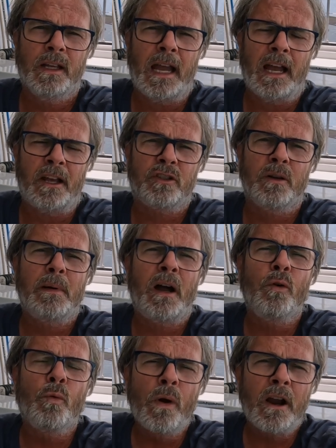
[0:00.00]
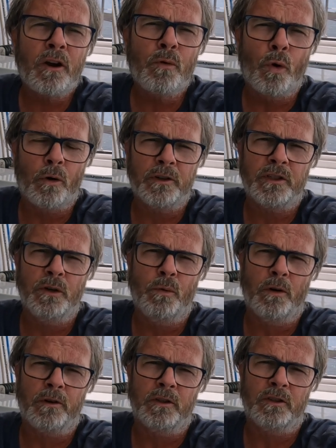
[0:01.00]
Ask about where warranty
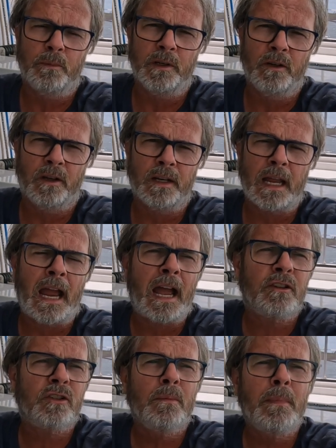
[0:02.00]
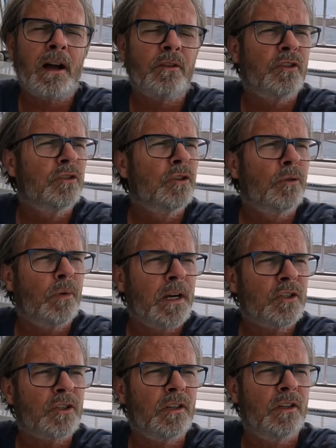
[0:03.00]
work is to be done. Ask about the
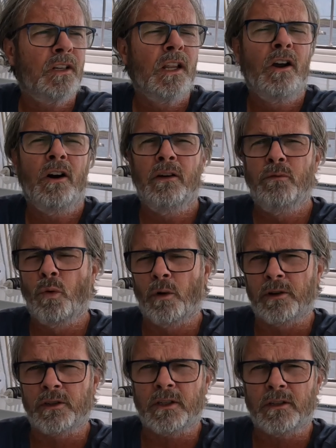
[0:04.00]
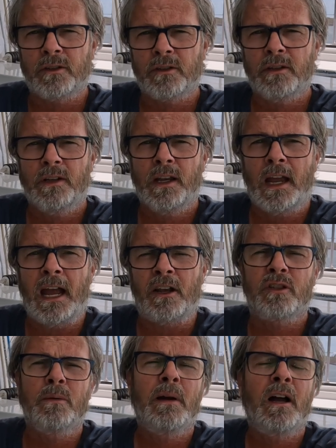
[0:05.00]
duration of warranties.
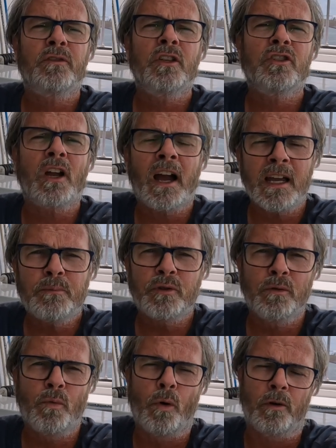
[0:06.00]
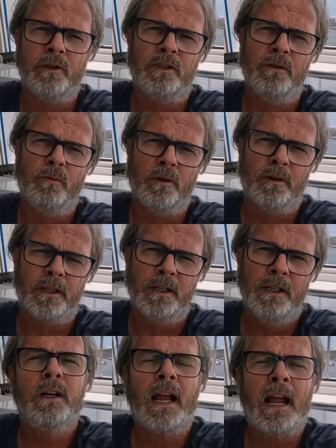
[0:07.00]
Ask about the types of warranty work.
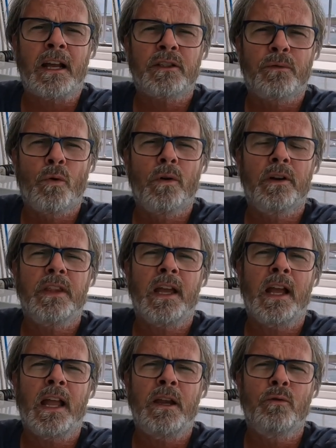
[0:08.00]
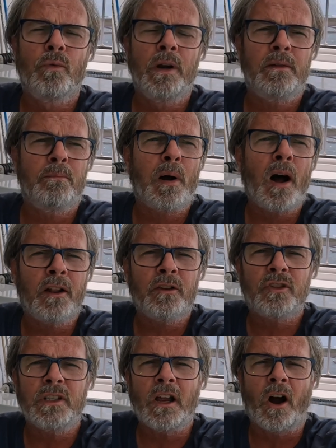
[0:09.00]
Ask for a written
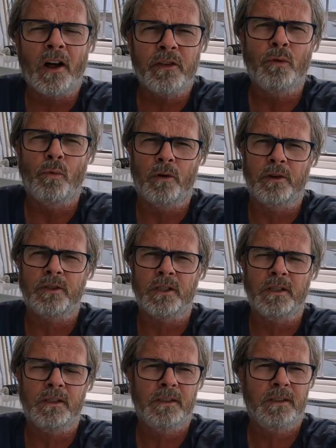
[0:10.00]
policy on the warranty.